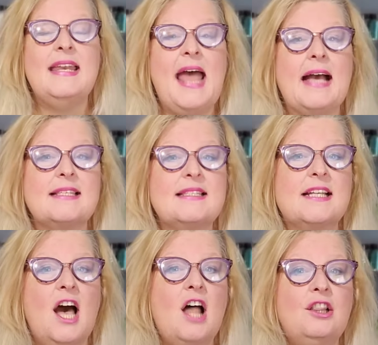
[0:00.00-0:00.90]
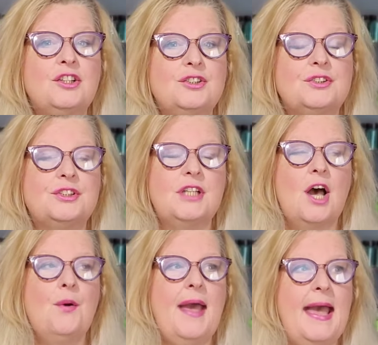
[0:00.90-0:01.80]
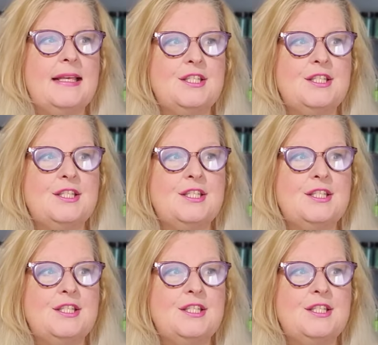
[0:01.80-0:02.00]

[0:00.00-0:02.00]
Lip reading: Next, colors. Okay,